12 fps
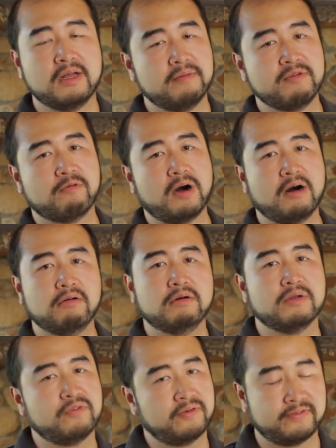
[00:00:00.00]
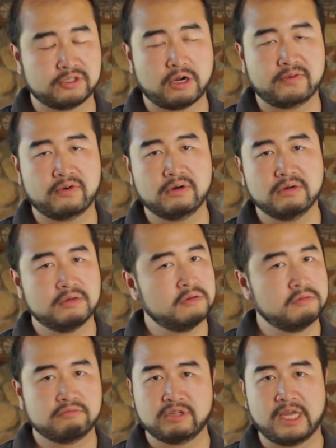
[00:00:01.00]
Meanwhile, if you're a photographer,
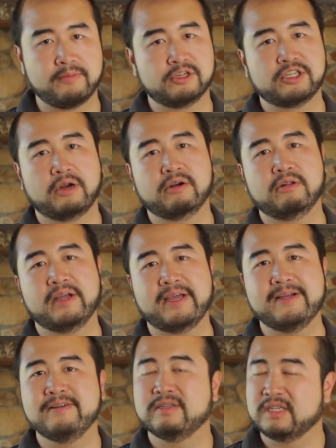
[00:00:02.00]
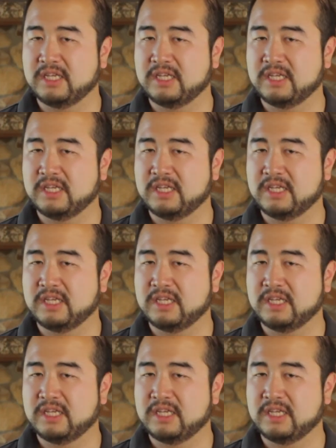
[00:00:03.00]
keep your shutter clicking.